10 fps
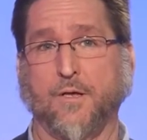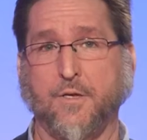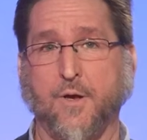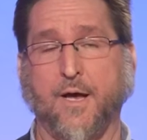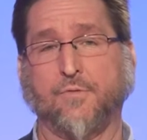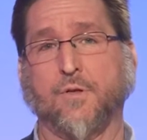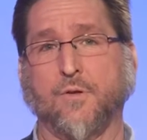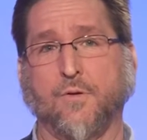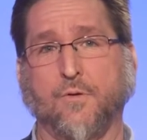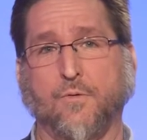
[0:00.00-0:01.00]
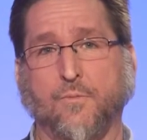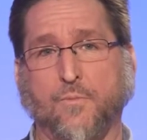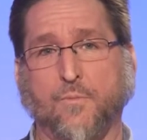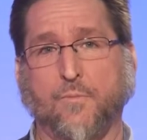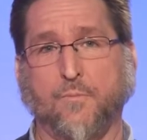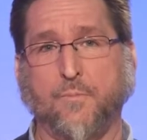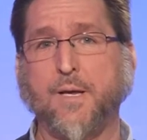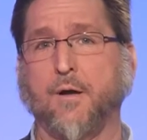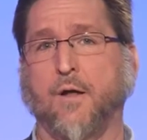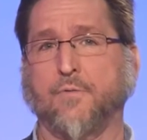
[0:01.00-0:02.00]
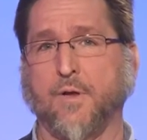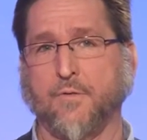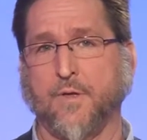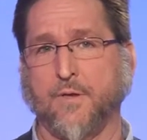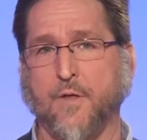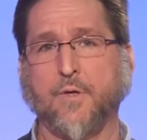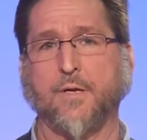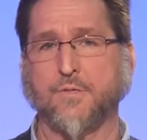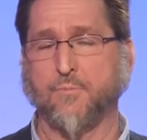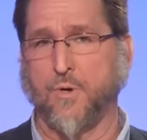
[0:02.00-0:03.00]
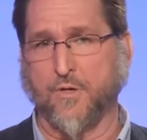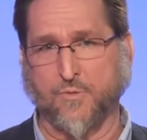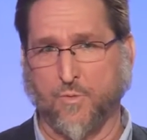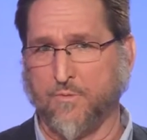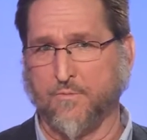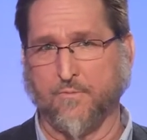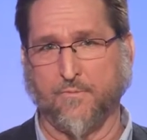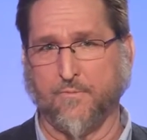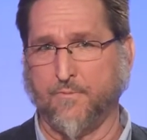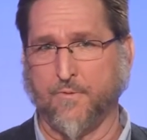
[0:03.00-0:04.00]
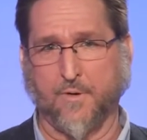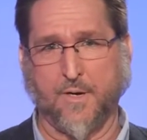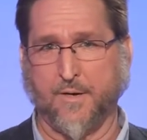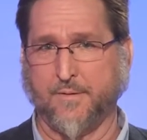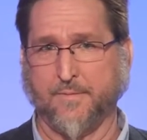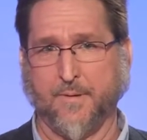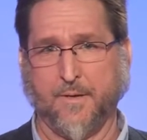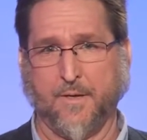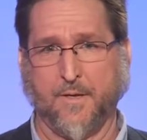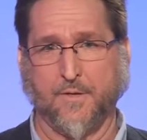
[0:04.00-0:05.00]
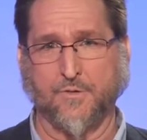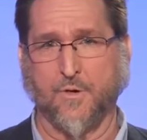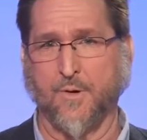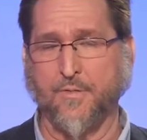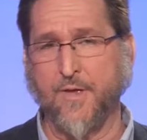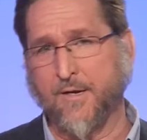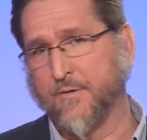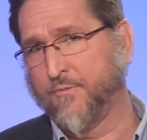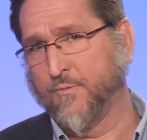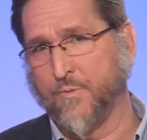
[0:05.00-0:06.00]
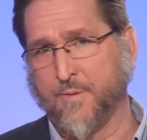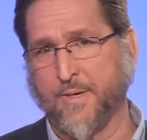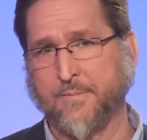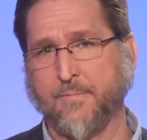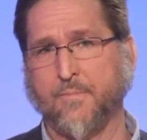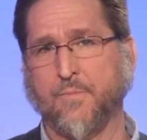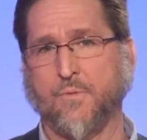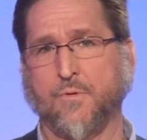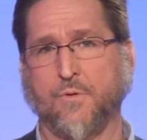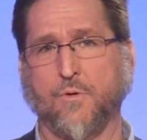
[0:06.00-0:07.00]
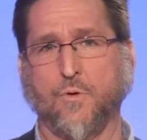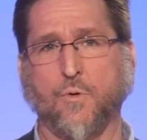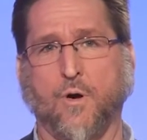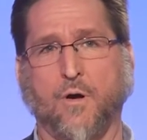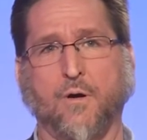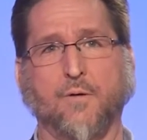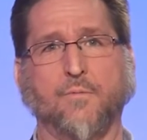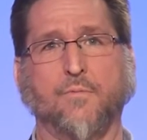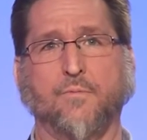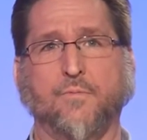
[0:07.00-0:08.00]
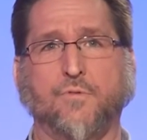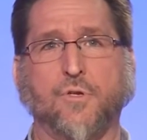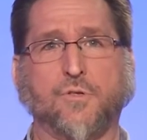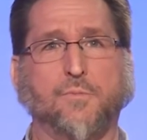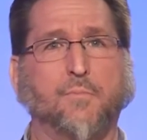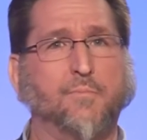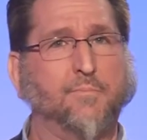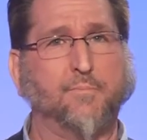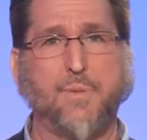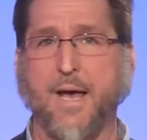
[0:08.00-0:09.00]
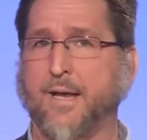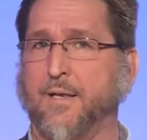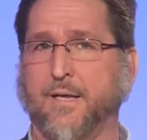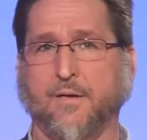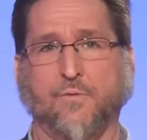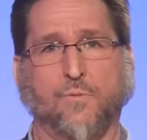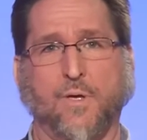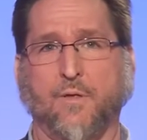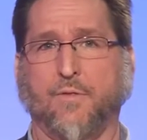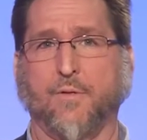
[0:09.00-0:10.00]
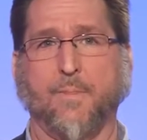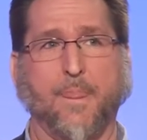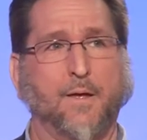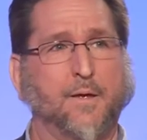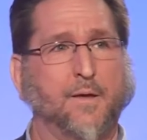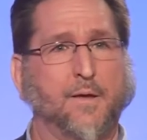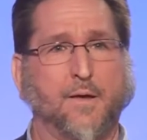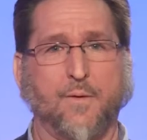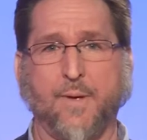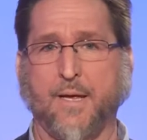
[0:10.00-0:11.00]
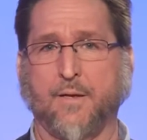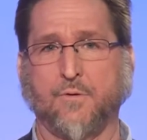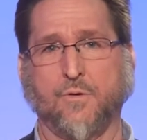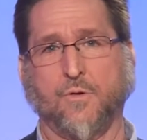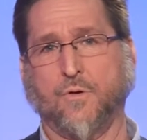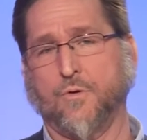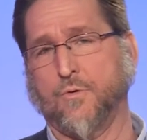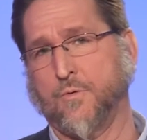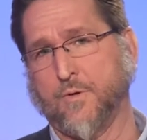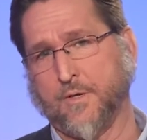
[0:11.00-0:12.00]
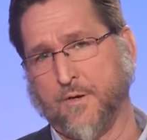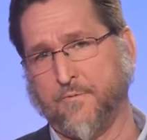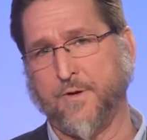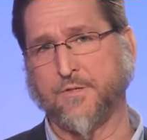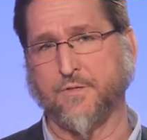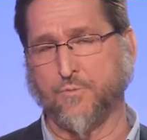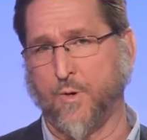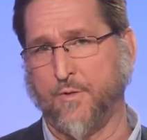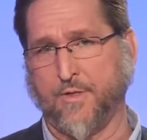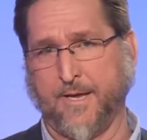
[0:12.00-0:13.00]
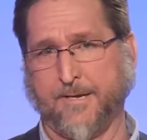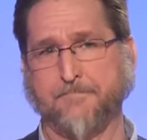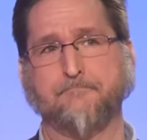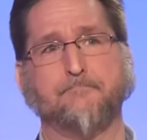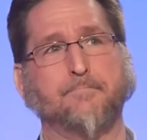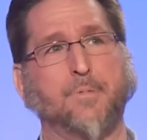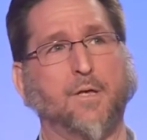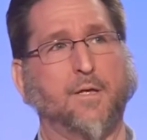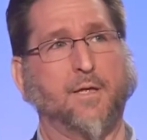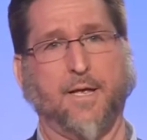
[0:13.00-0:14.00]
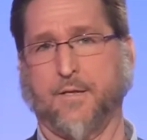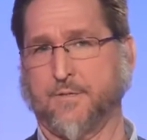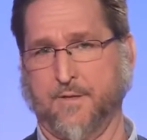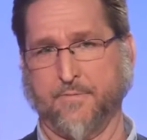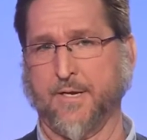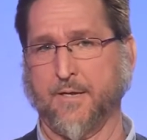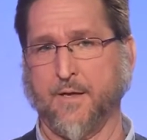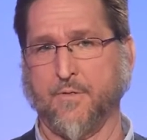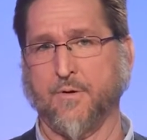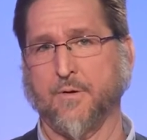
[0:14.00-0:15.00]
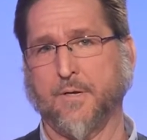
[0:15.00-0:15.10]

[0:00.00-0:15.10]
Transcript: you have to be confident that nothing is impossible for God. So I think of women who are just battling with a man who confesses one thing and is living another.